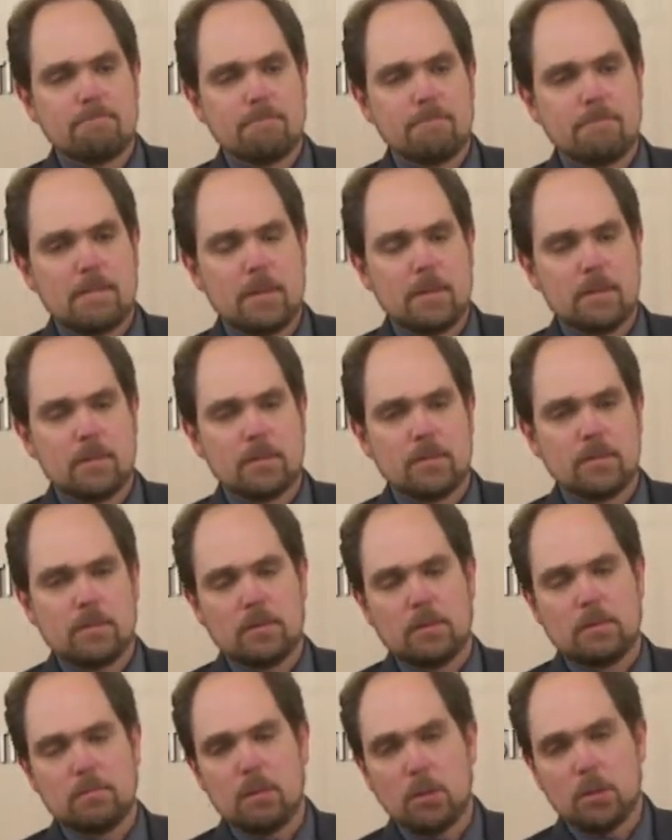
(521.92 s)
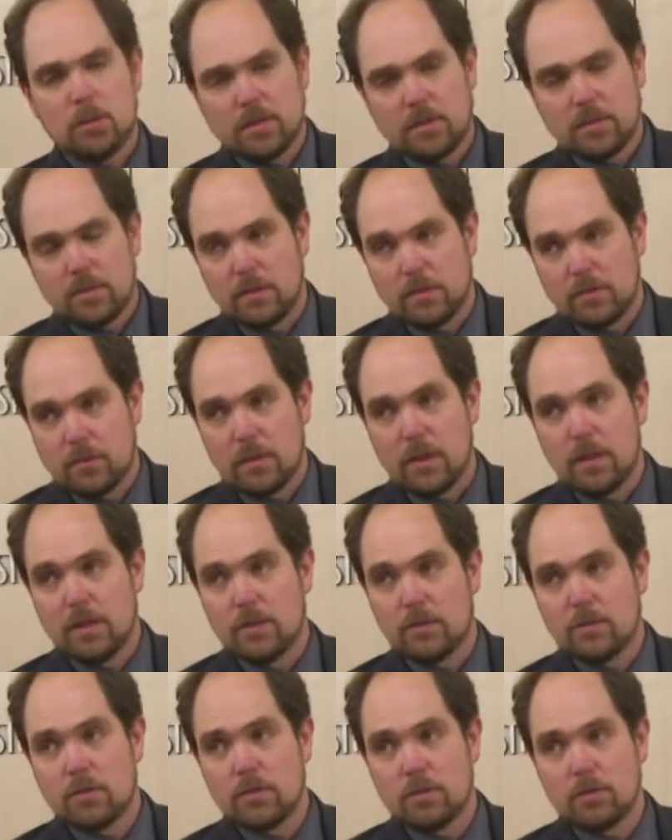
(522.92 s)
There's a Baltic Sea
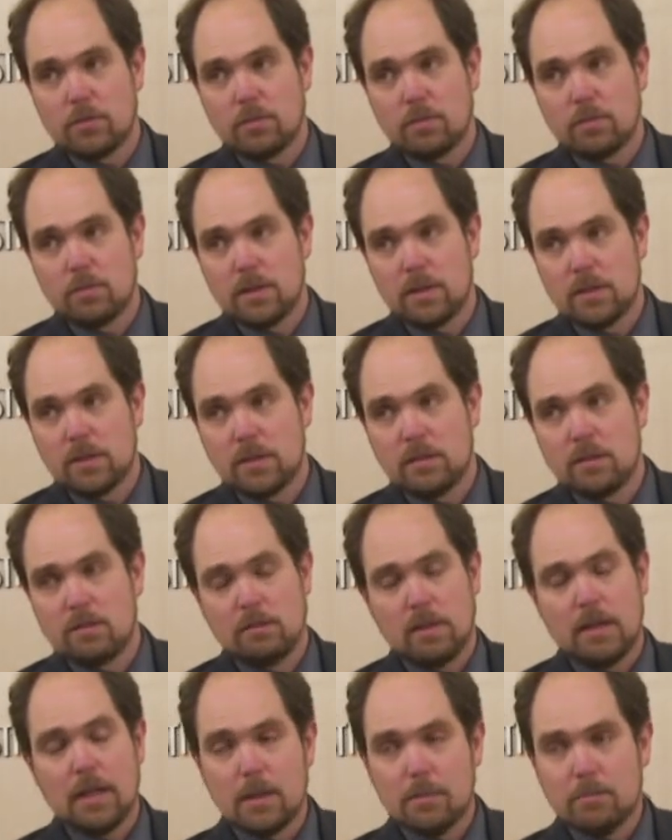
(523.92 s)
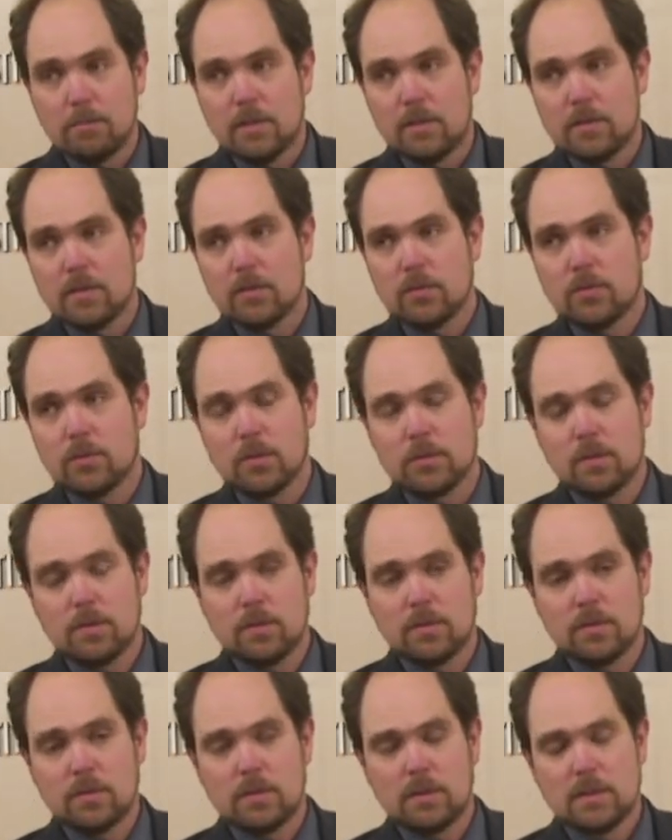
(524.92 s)
strategy should be an impetus for
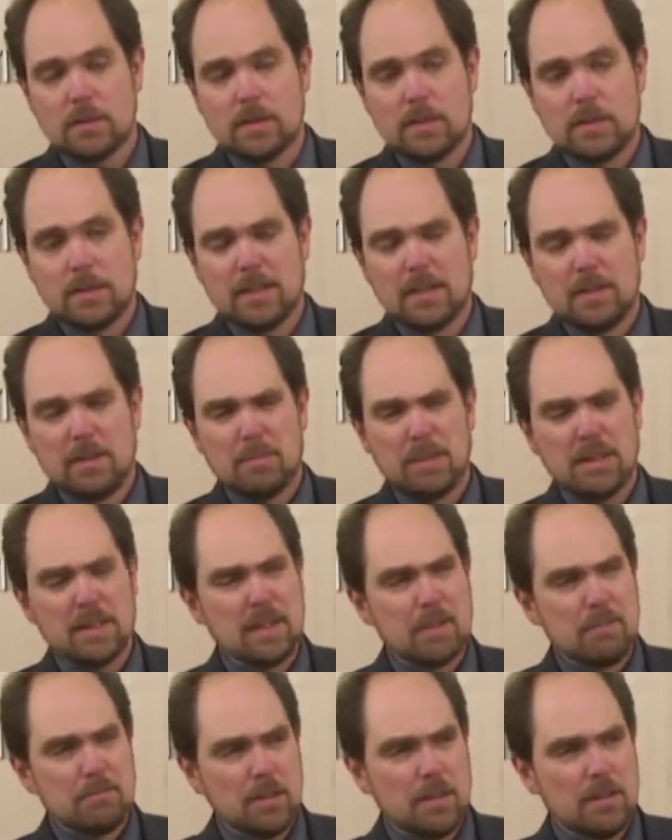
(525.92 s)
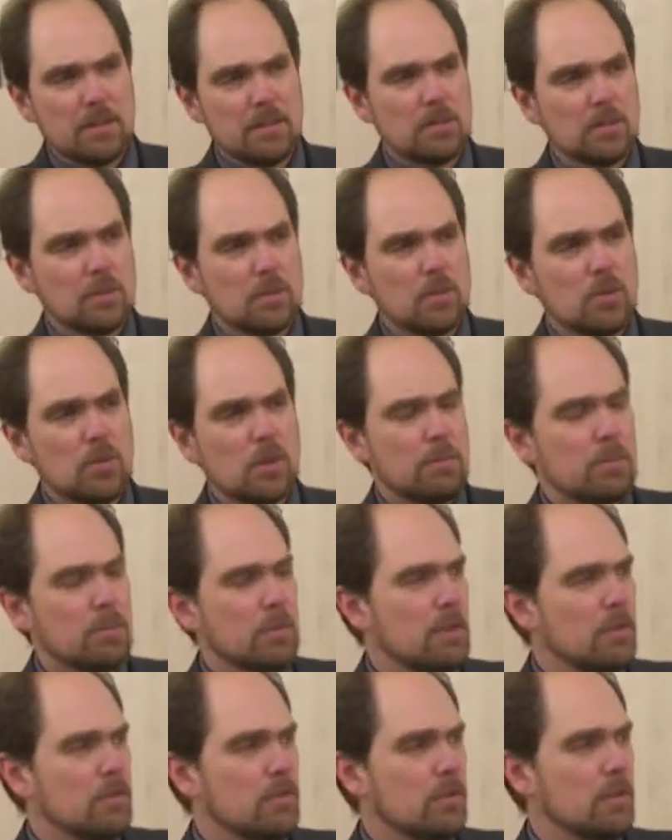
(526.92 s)
this. But again, military
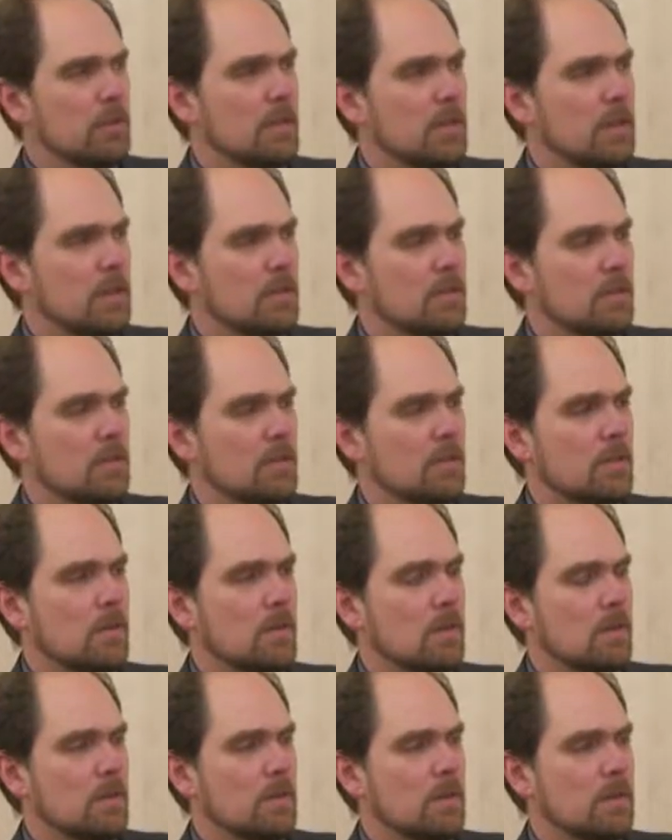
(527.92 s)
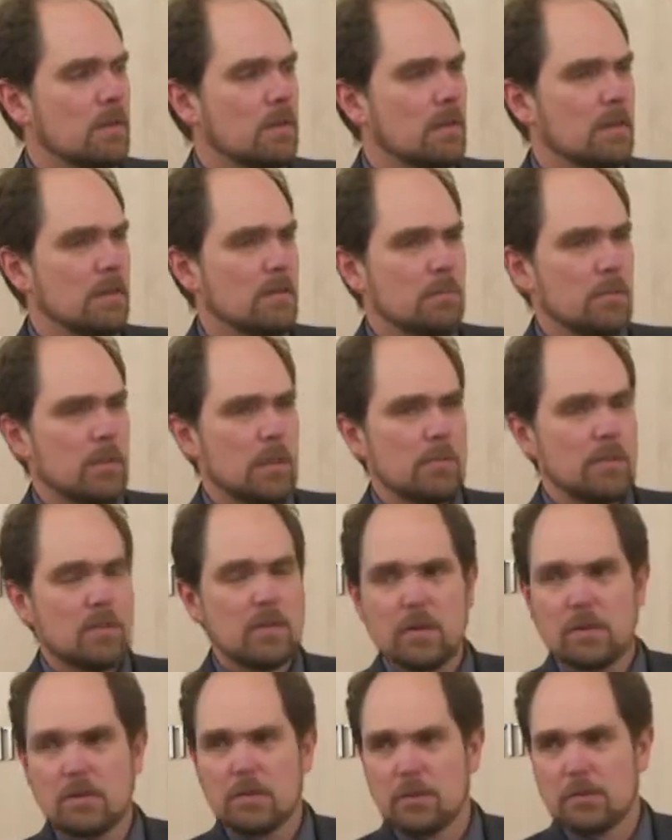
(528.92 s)
cooperation has gone perhaps
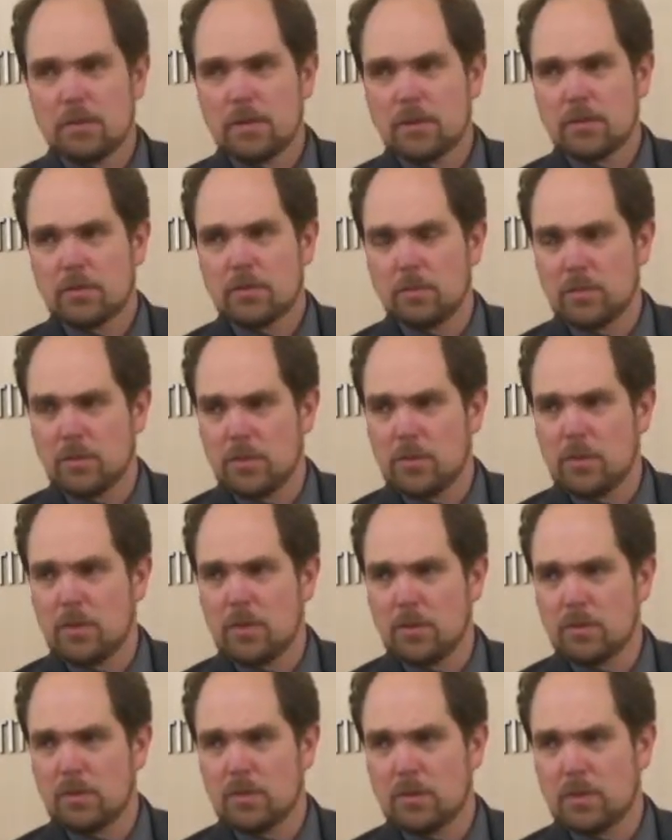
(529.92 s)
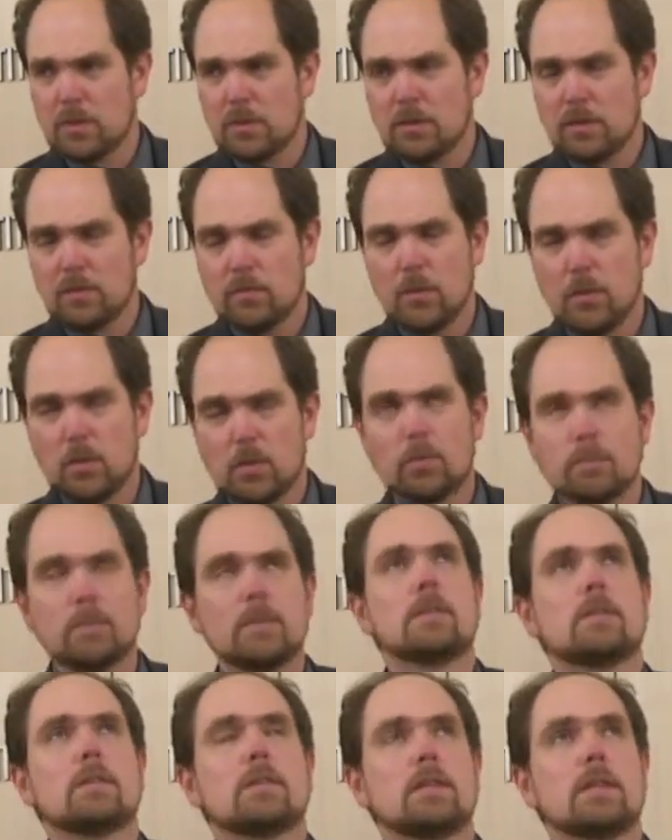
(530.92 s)
the other direction, because if we look at our
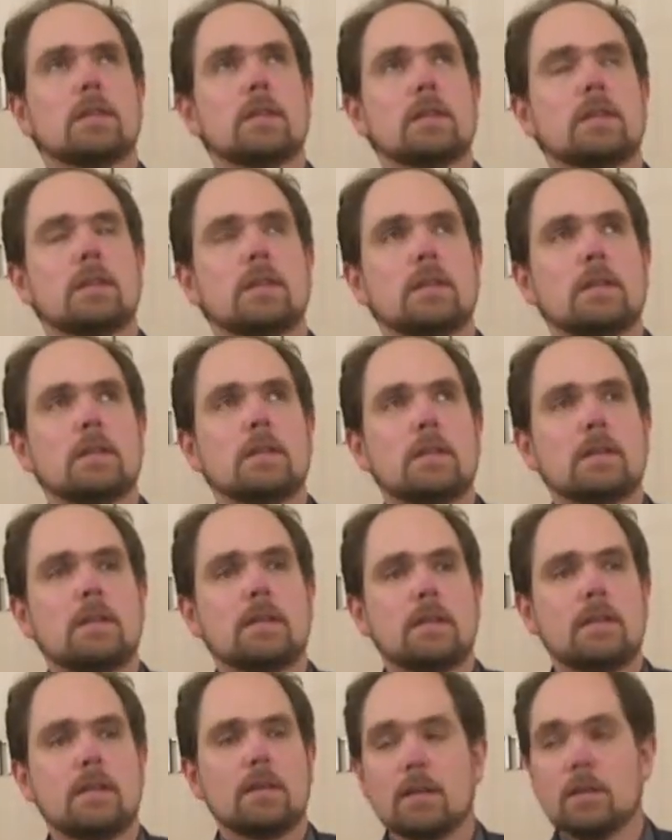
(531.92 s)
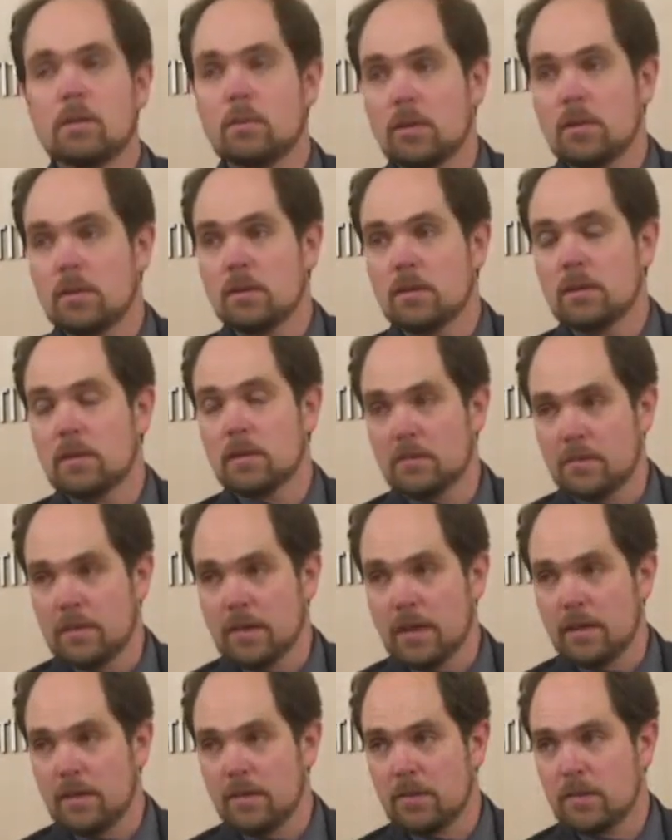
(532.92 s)
involvement in Iraq and
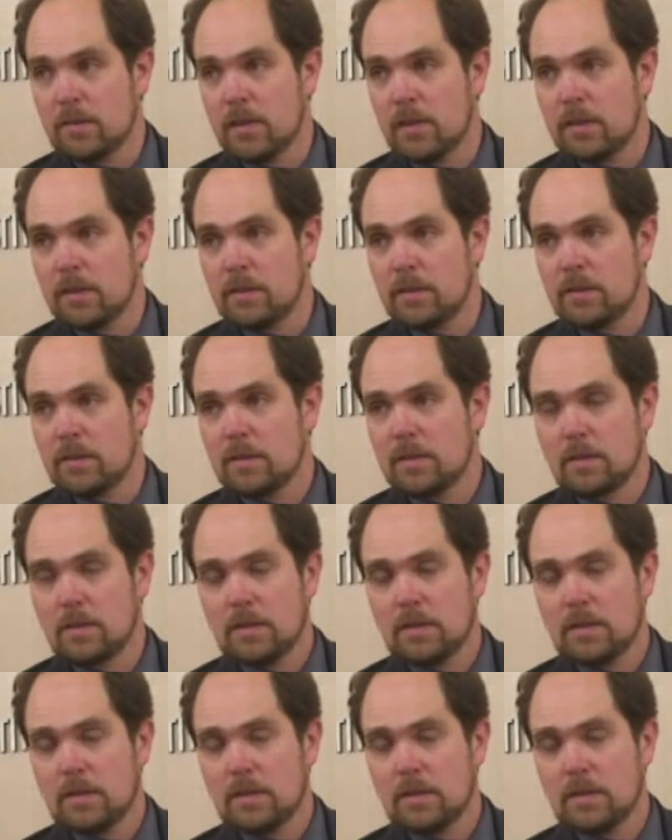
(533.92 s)
Afghanistan,